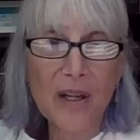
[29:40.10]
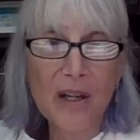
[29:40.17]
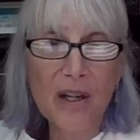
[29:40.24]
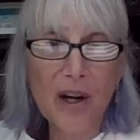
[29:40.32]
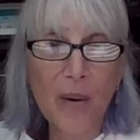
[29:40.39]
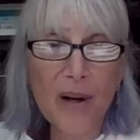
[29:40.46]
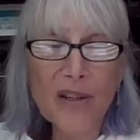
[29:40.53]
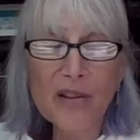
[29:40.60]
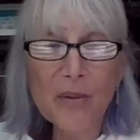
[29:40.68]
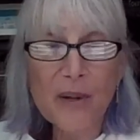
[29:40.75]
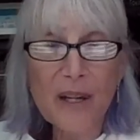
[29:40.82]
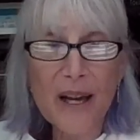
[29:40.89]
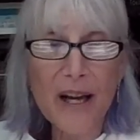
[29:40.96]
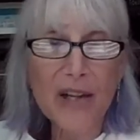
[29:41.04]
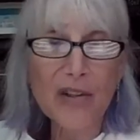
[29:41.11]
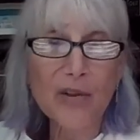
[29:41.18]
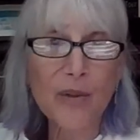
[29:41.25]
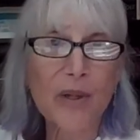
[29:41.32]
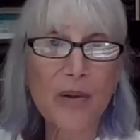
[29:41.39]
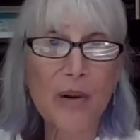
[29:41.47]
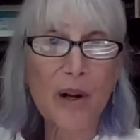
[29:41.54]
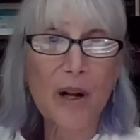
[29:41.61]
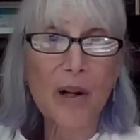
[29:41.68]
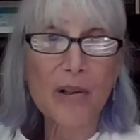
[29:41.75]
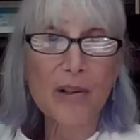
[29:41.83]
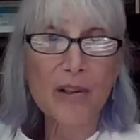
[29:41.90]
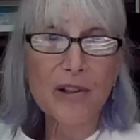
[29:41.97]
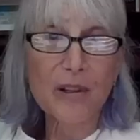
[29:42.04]
going to a
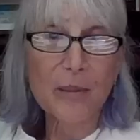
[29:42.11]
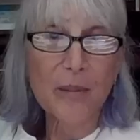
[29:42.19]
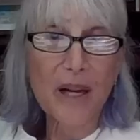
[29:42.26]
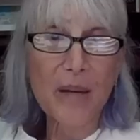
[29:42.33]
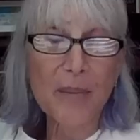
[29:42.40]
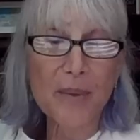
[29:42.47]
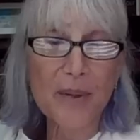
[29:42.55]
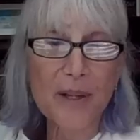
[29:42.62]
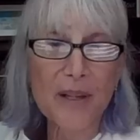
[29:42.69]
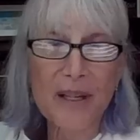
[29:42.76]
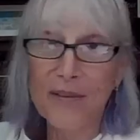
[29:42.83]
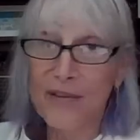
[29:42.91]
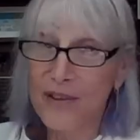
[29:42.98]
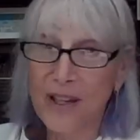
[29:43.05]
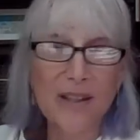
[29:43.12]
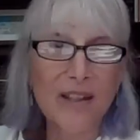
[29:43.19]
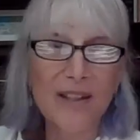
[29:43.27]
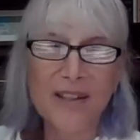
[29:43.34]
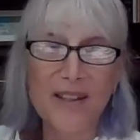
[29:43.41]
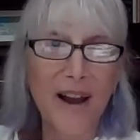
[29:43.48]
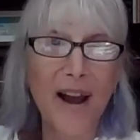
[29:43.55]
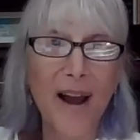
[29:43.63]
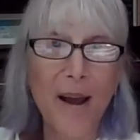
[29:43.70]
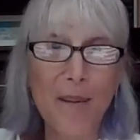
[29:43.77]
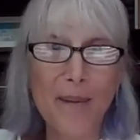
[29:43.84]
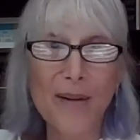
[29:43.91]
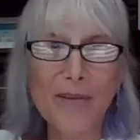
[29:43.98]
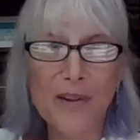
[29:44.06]
gastroenterologist, in my opinion, I've said this
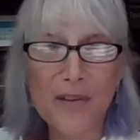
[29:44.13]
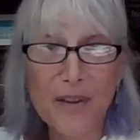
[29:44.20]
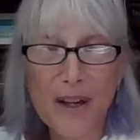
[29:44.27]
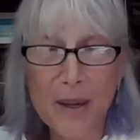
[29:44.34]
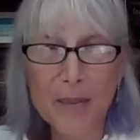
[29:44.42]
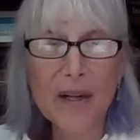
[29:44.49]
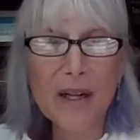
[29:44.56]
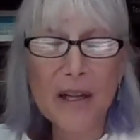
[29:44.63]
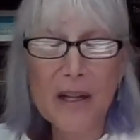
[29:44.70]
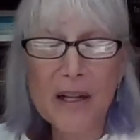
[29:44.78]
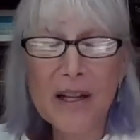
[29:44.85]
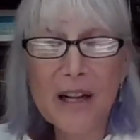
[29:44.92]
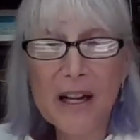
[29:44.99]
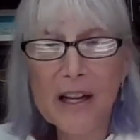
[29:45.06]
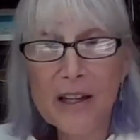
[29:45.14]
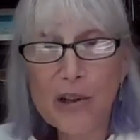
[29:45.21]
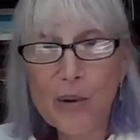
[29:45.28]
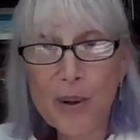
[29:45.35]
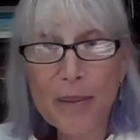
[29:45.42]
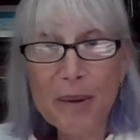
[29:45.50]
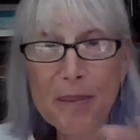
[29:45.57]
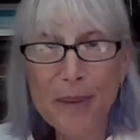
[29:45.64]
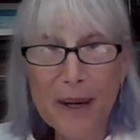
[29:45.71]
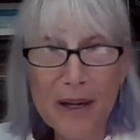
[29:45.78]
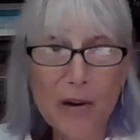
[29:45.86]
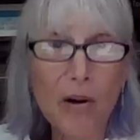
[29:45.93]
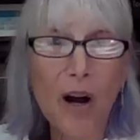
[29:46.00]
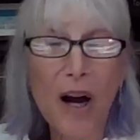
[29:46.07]
time after time, you would be
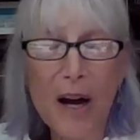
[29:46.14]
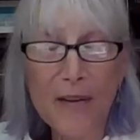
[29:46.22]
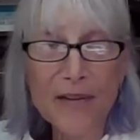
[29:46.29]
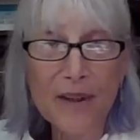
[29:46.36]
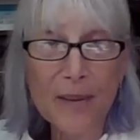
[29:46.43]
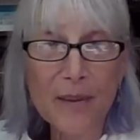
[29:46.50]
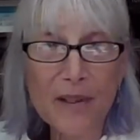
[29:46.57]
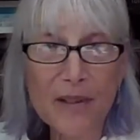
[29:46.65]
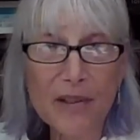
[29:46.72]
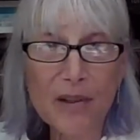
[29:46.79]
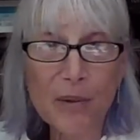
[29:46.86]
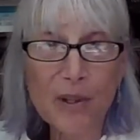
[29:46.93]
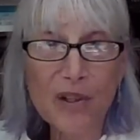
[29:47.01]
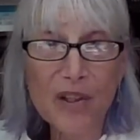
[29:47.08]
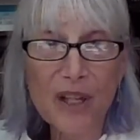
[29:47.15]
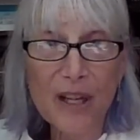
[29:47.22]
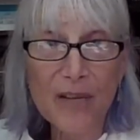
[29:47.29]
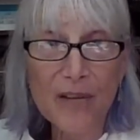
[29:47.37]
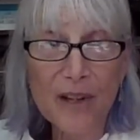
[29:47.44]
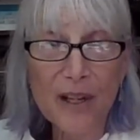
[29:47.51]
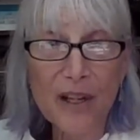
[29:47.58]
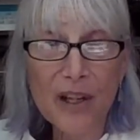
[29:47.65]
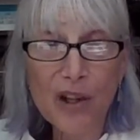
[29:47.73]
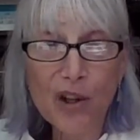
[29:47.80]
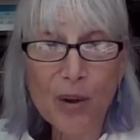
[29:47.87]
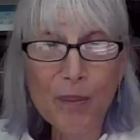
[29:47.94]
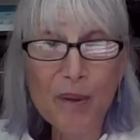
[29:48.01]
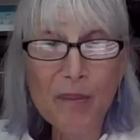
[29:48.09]
better off, listen to the words carefully,
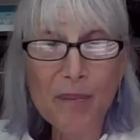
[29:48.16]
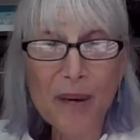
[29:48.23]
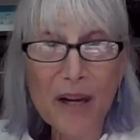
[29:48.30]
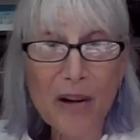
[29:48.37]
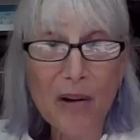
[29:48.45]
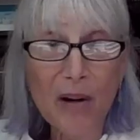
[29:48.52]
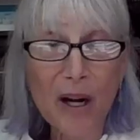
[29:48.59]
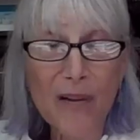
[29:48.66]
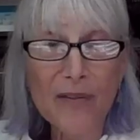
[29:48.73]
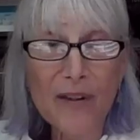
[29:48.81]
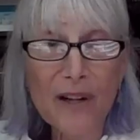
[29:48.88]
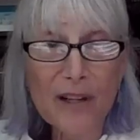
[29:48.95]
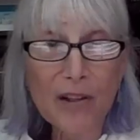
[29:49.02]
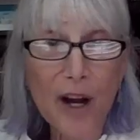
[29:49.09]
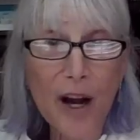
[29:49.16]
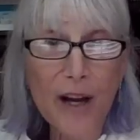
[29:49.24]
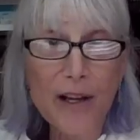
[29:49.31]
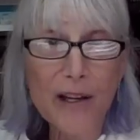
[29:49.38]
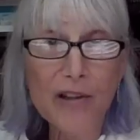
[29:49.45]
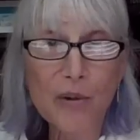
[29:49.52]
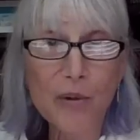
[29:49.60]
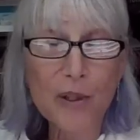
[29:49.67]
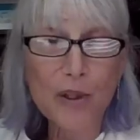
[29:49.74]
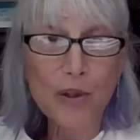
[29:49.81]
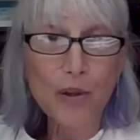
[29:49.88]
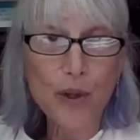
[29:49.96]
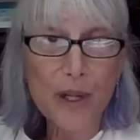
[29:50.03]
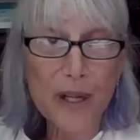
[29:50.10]
you would be better off talking to a
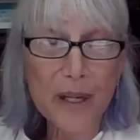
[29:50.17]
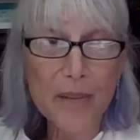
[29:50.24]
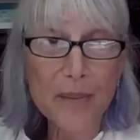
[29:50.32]
tree.